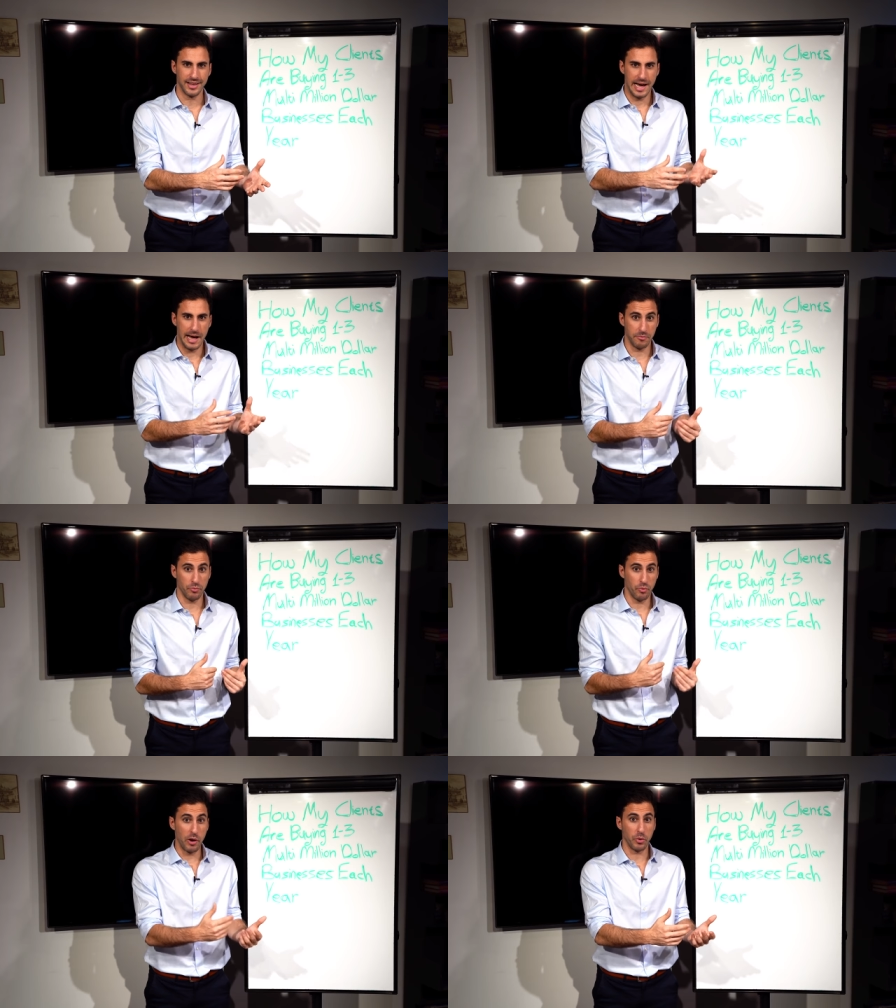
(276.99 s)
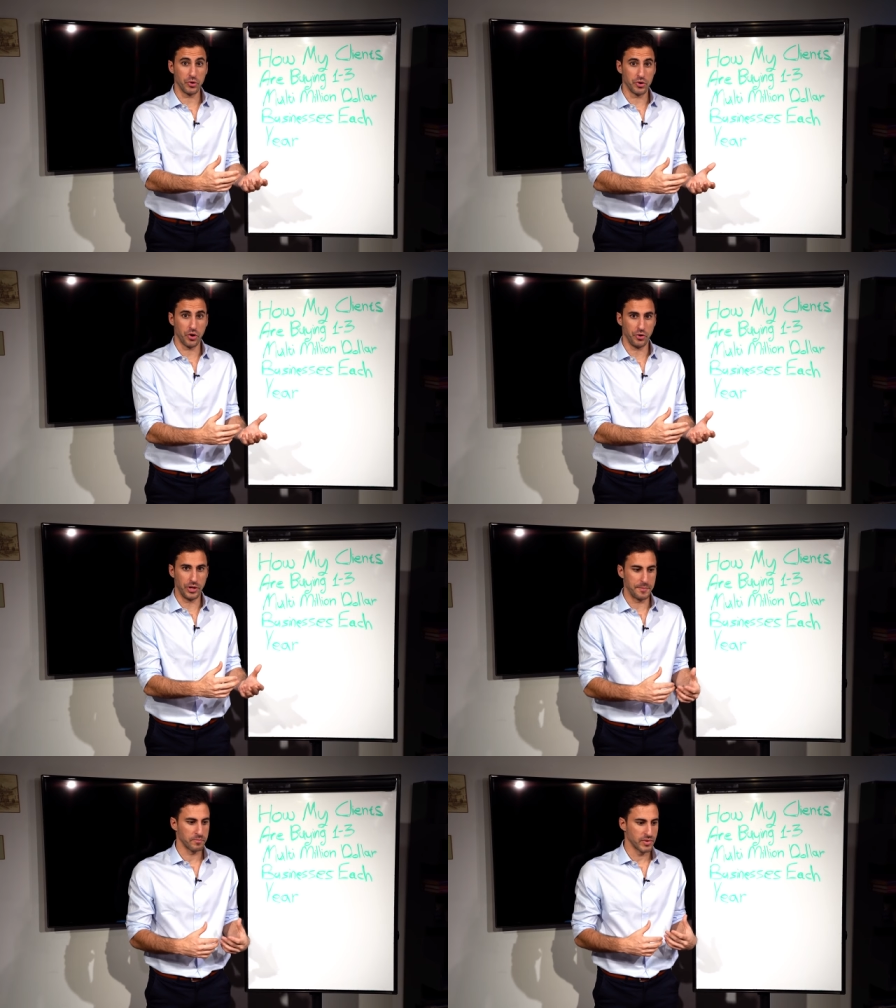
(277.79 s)
I'm, I want to show you
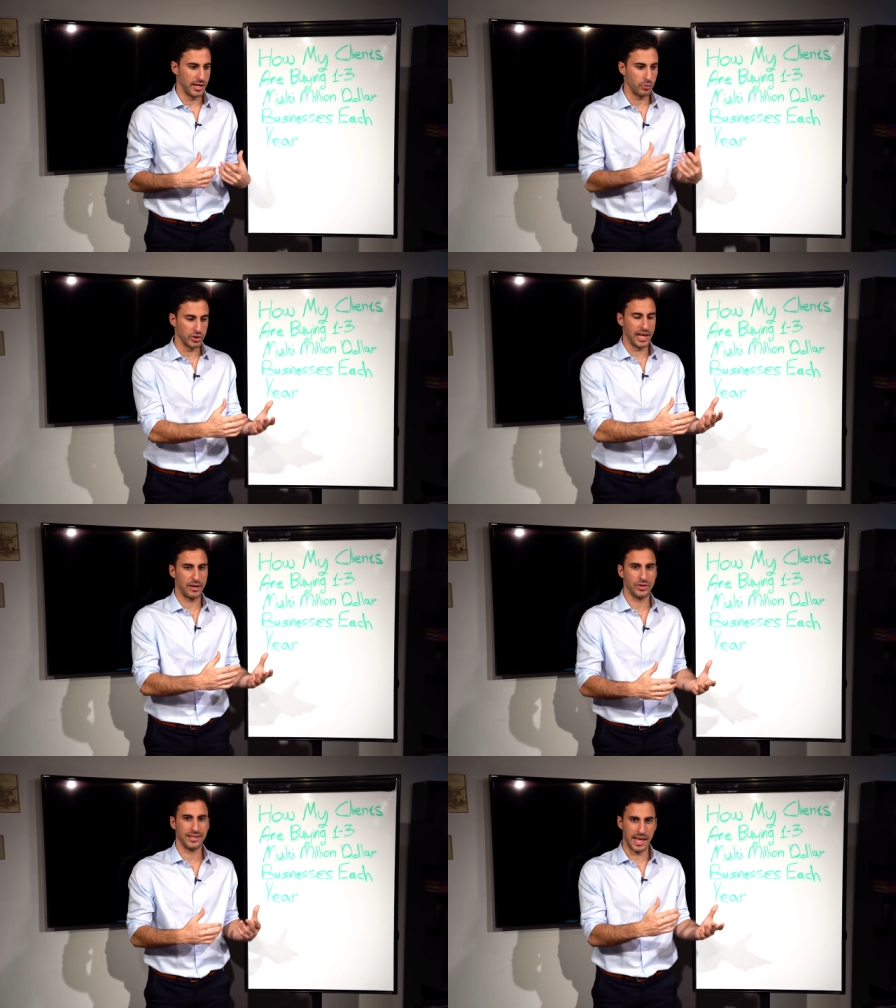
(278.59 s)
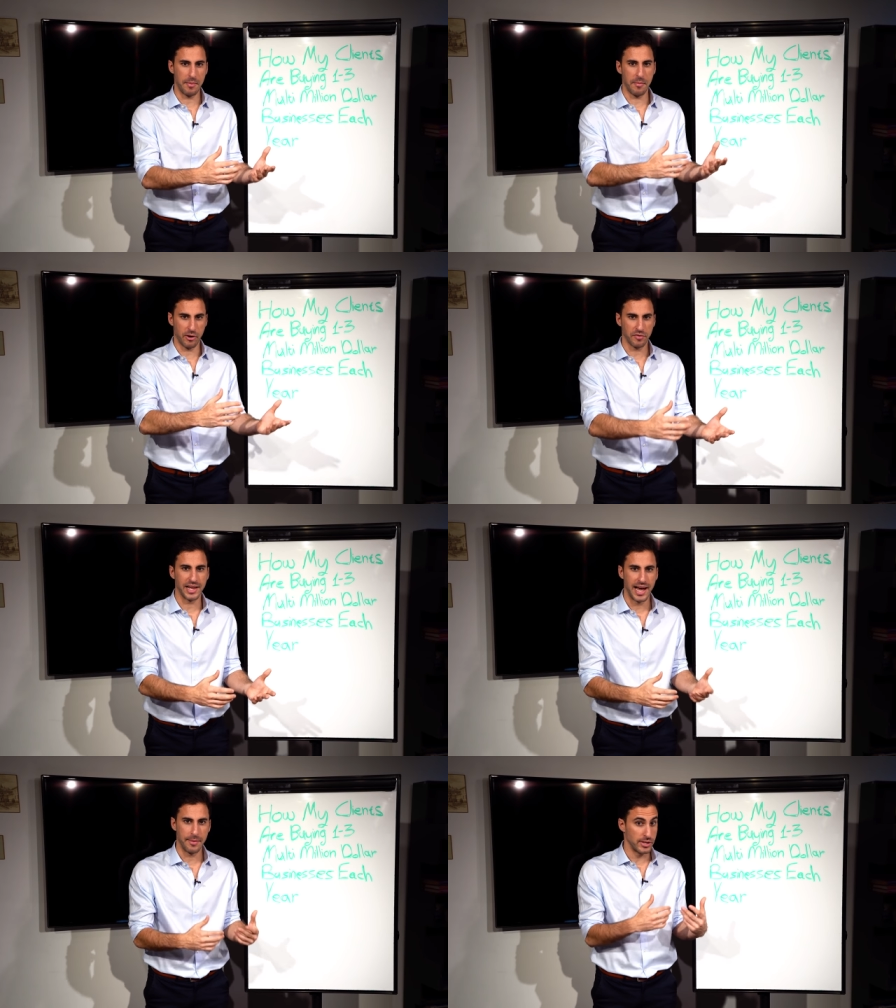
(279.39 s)
that it will take you the same amount of
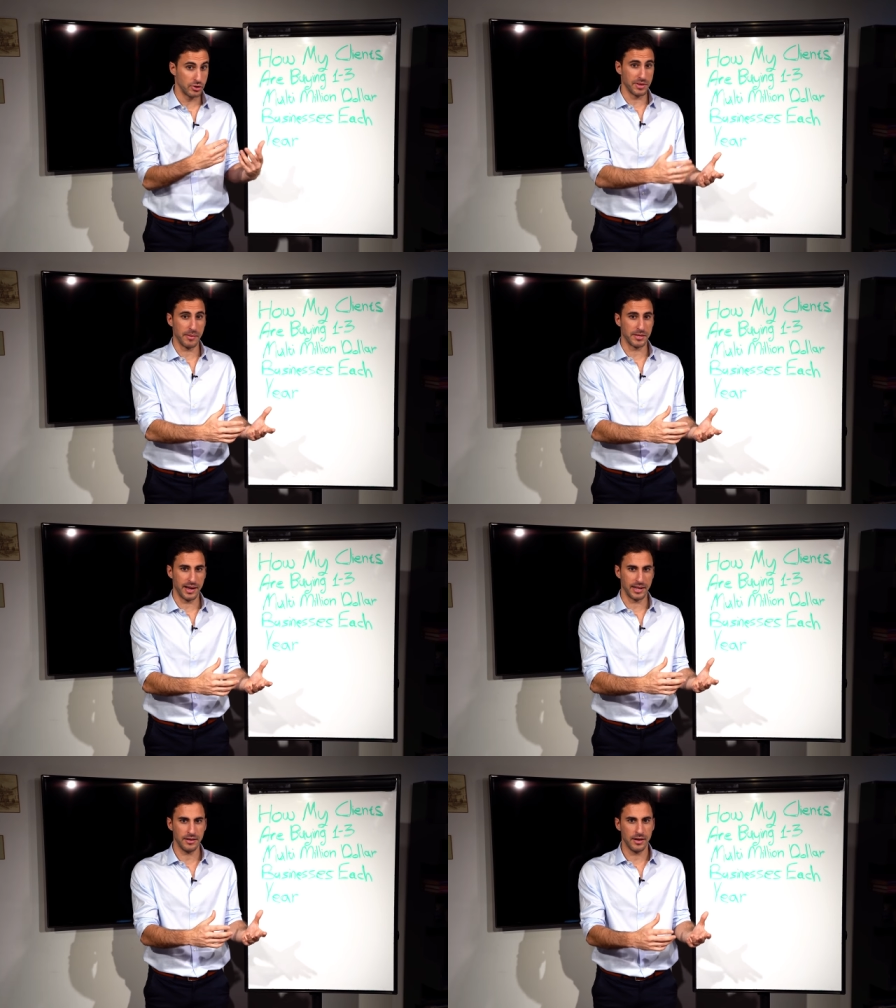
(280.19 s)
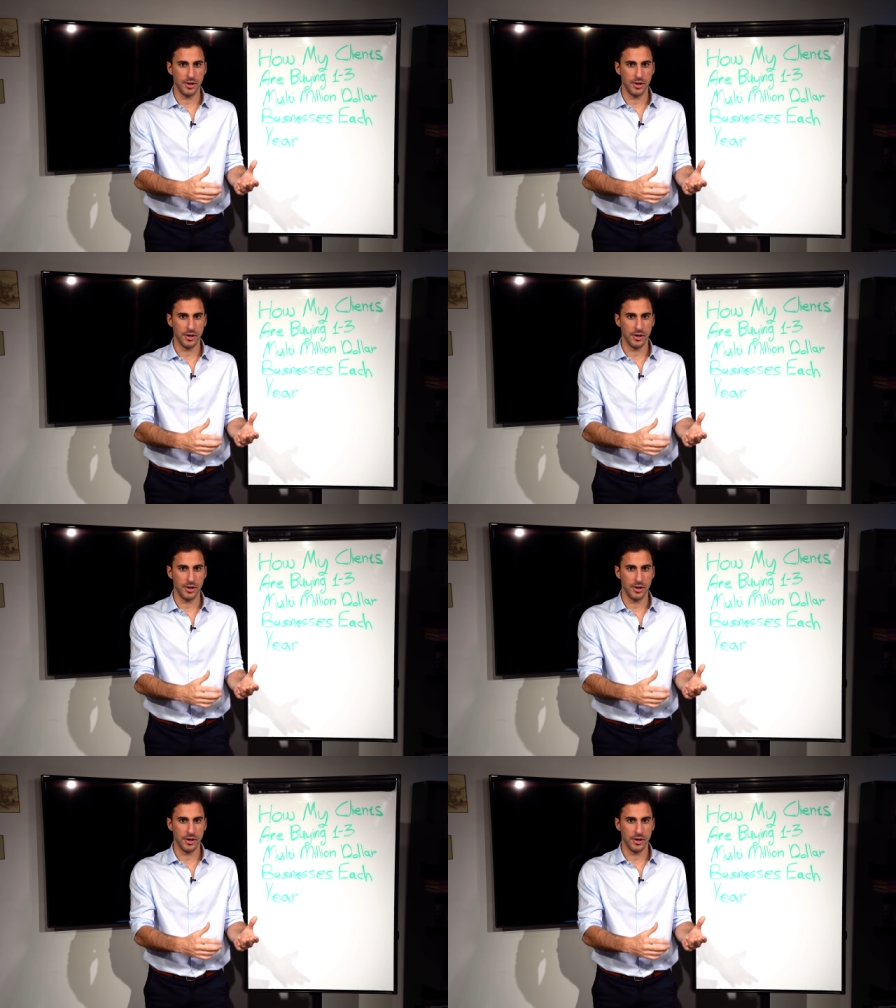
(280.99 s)
time and sometimes money